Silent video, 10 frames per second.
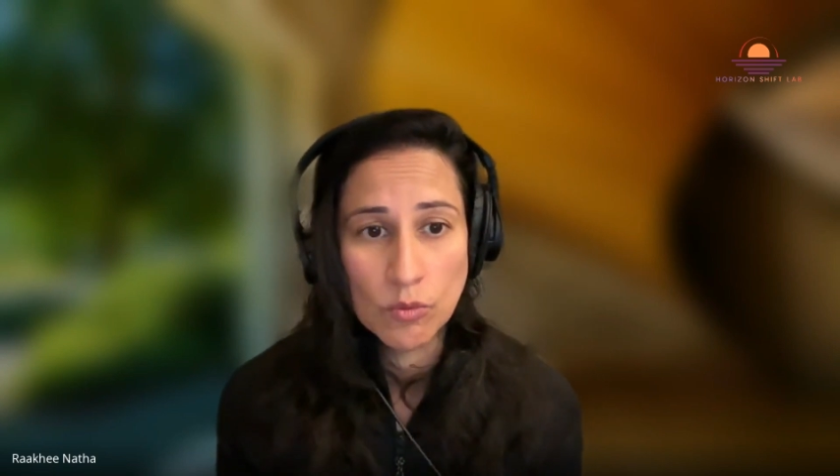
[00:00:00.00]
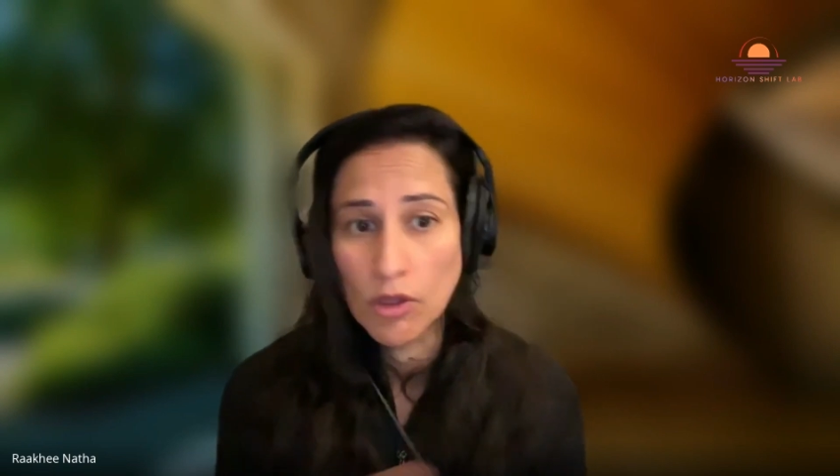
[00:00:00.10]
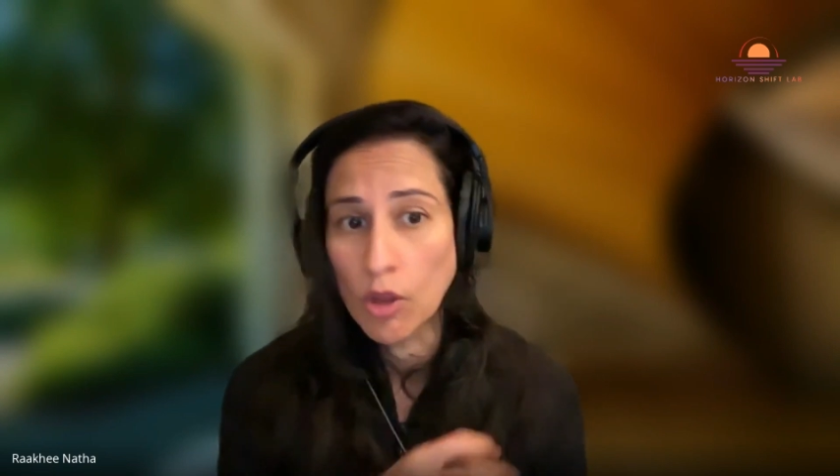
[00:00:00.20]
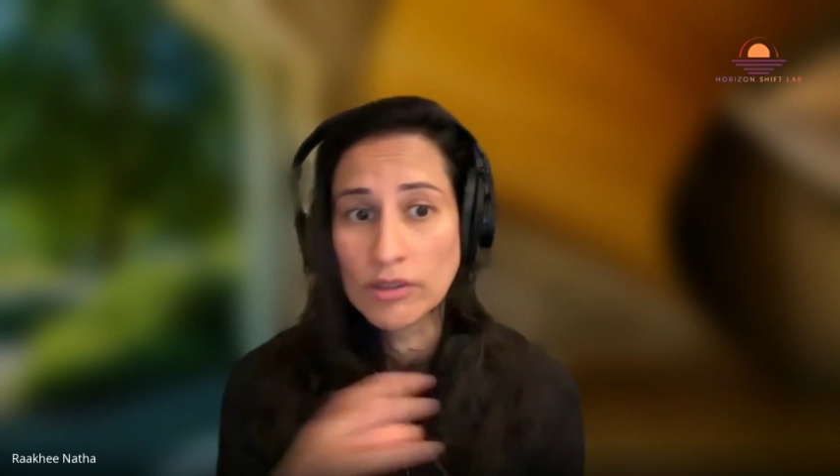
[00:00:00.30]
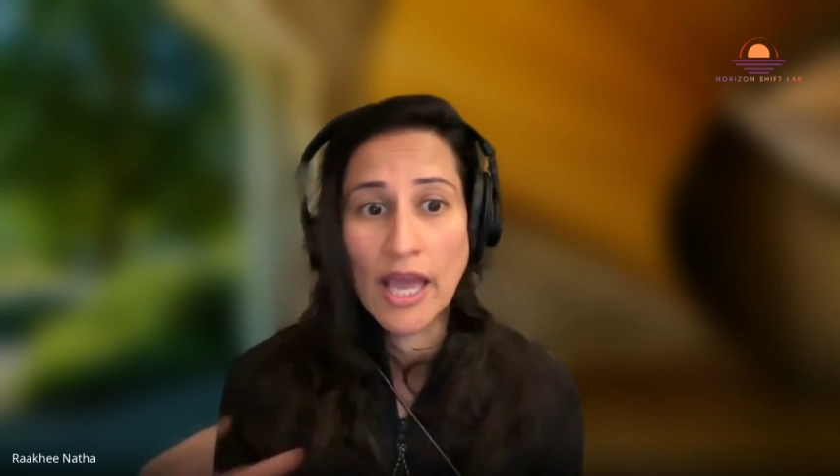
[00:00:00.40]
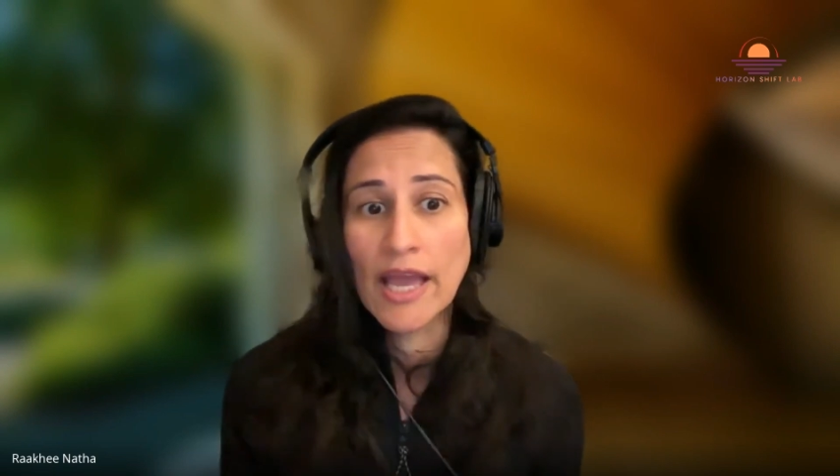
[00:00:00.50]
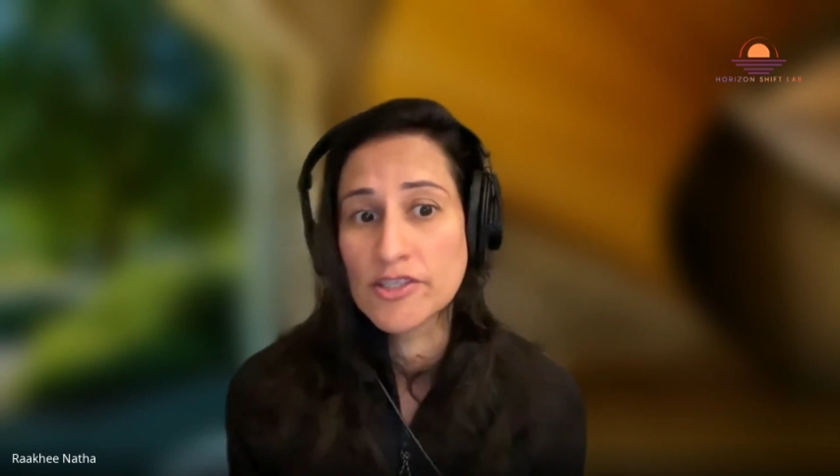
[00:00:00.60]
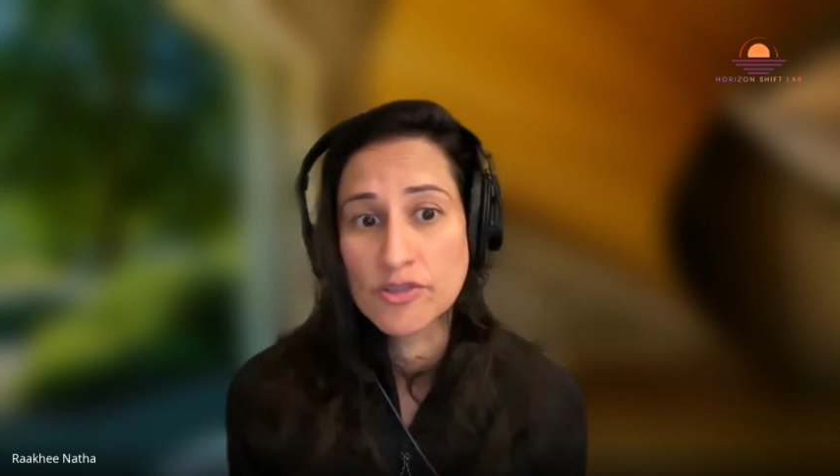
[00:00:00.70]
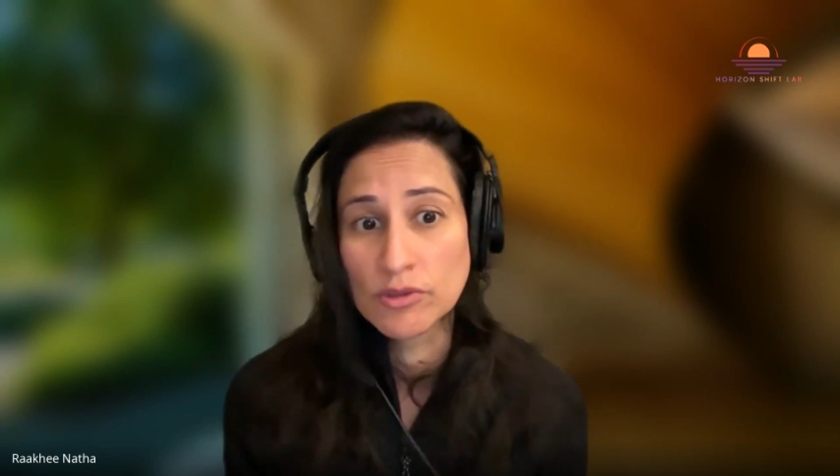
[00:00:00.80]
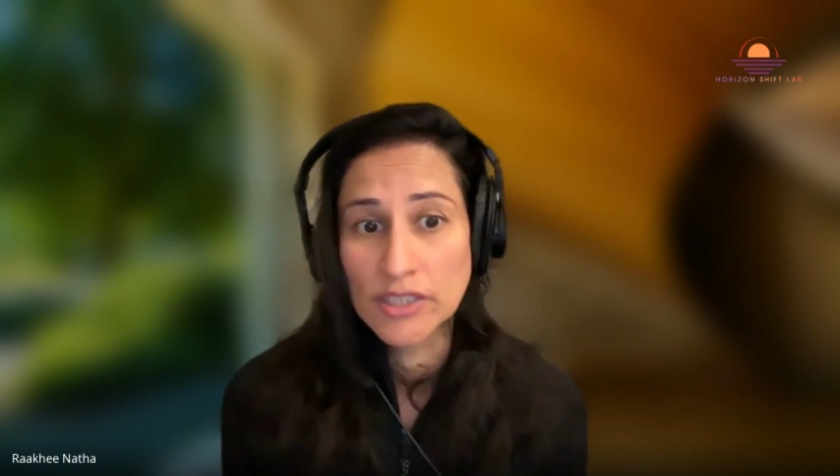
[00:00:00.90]
will hold a high
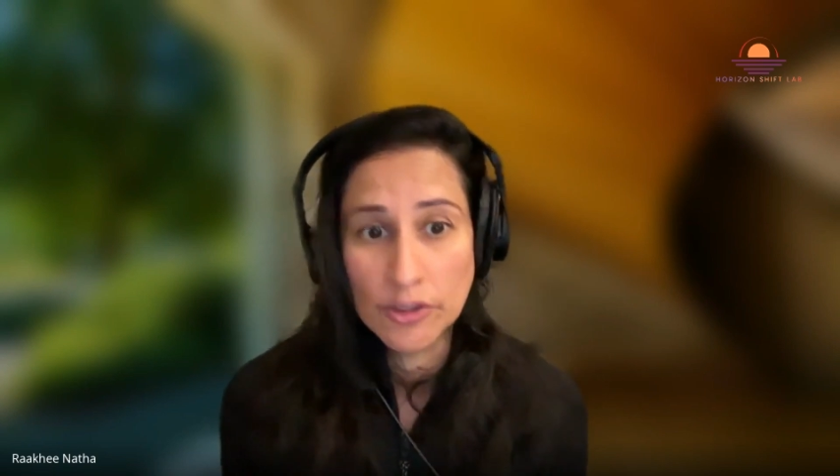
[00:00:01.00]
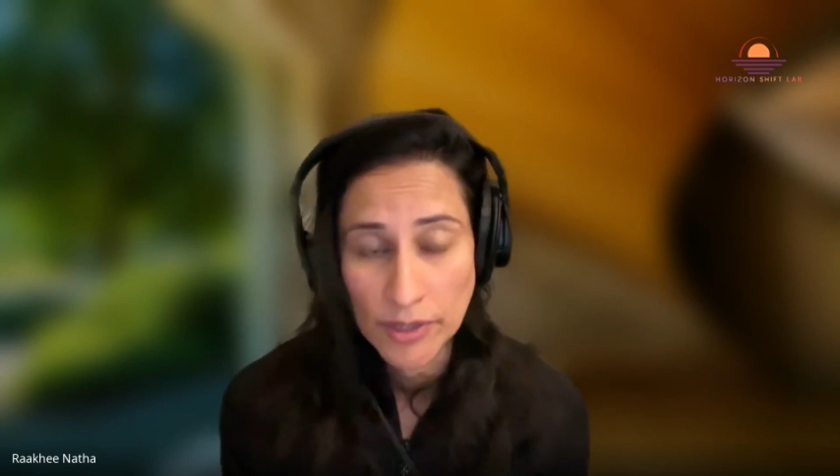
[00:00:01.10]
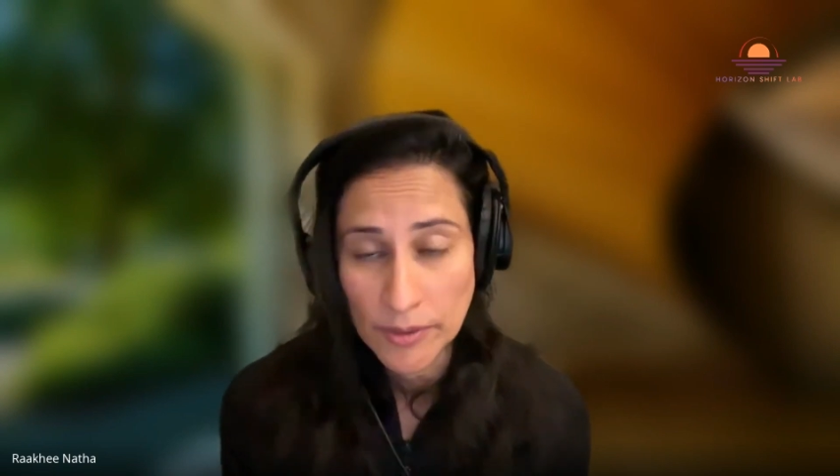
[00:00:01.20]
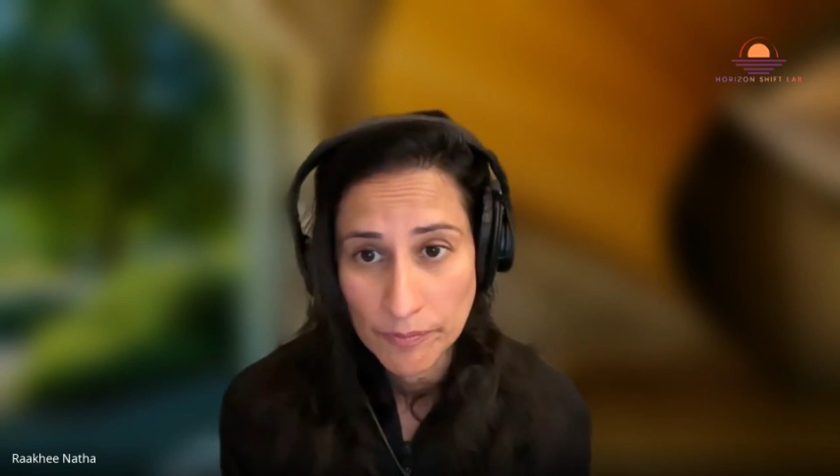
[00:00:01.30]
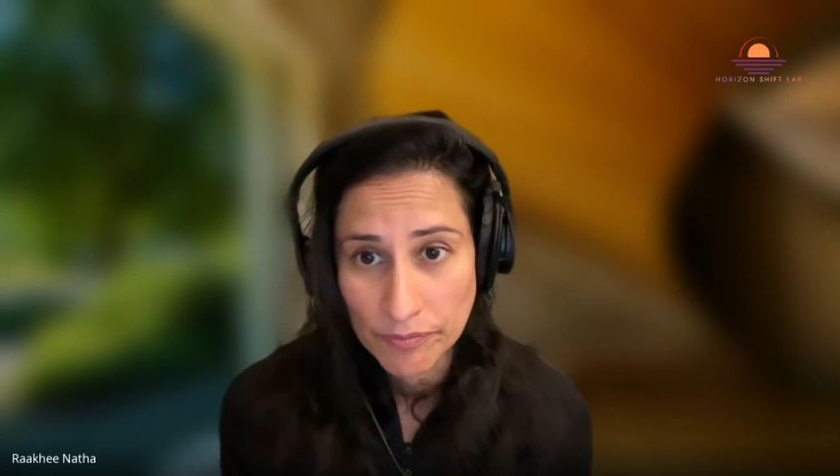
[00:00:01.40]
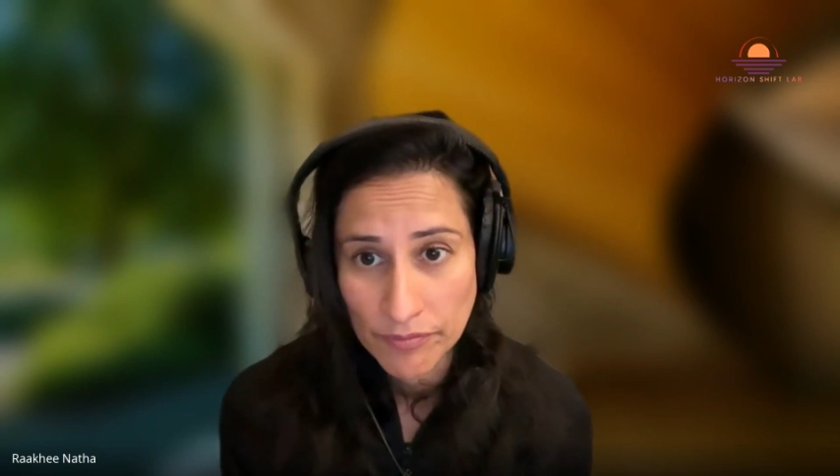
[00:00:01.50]
school degree.